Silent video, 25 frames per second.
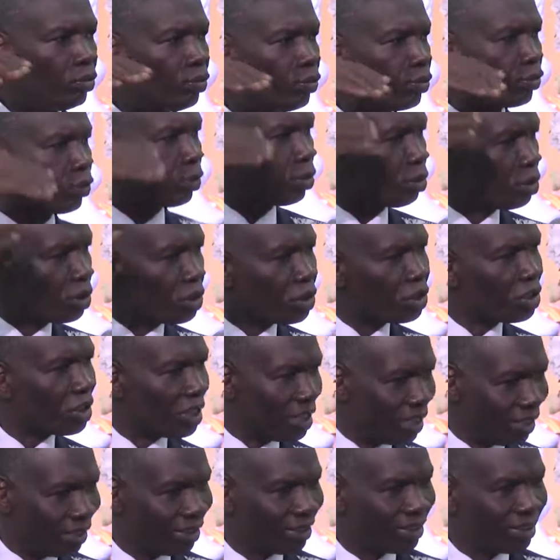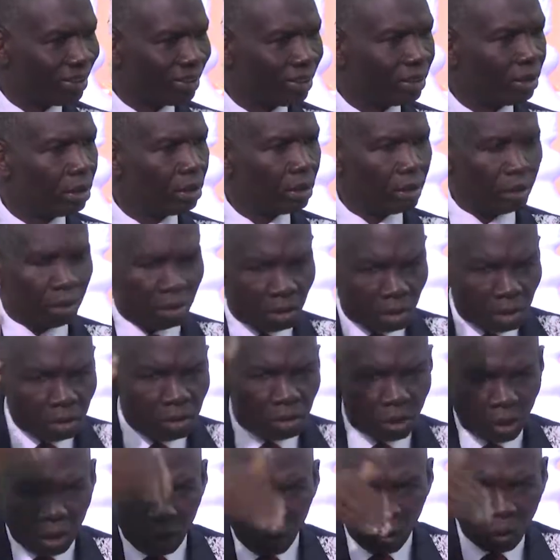fruit tree
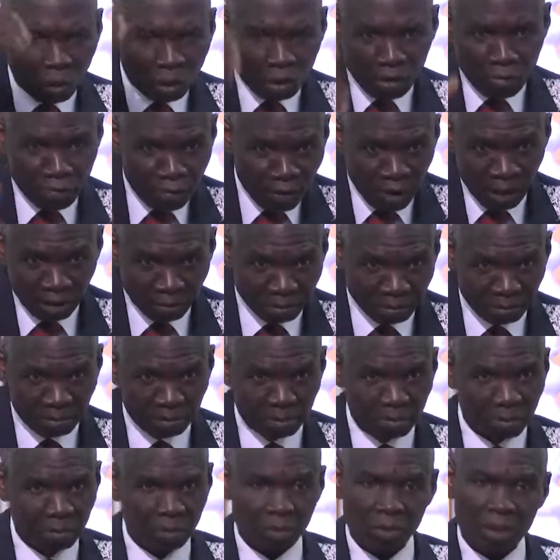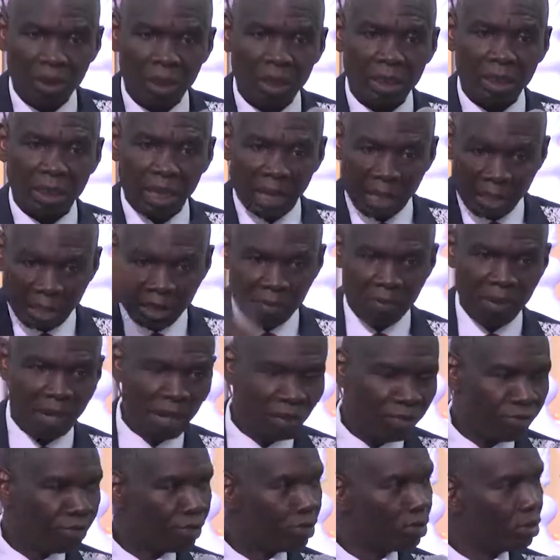on the farm, carry
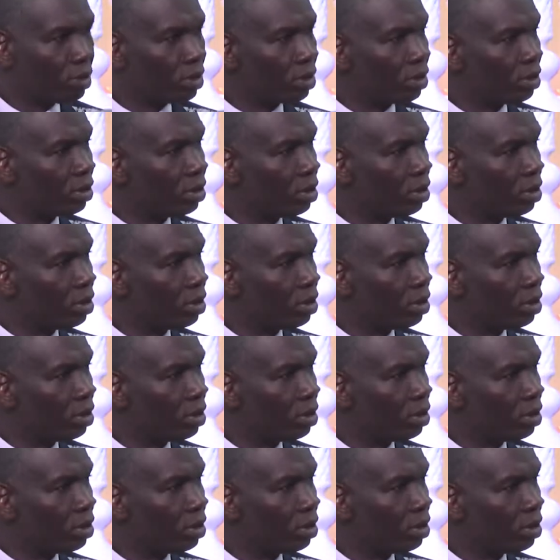bad fruit.